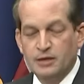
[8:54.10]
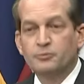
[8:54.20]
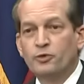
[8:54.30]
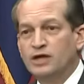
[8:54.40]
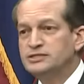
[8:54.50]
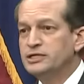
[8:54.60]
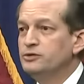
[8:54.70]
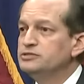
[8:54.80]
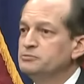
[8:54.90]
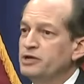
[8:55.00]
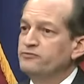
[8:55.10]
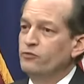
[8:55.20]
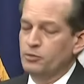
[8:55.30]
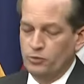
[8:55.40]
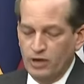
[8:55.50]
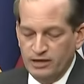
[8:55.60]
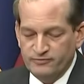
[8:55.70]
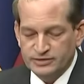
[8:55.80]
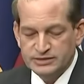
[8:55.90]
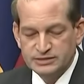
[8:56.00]
Prosecutors in my former
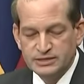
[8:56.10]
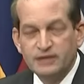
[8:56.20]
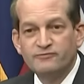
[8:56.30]
office